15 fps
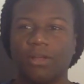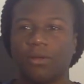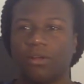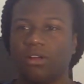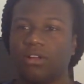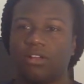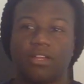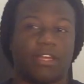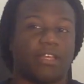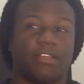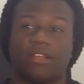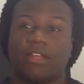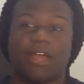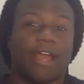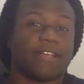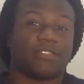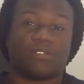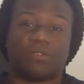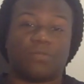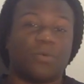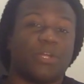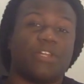and as
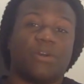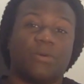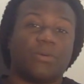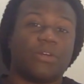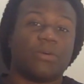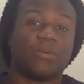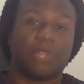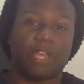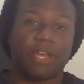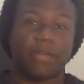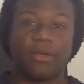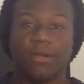of we don't know yet.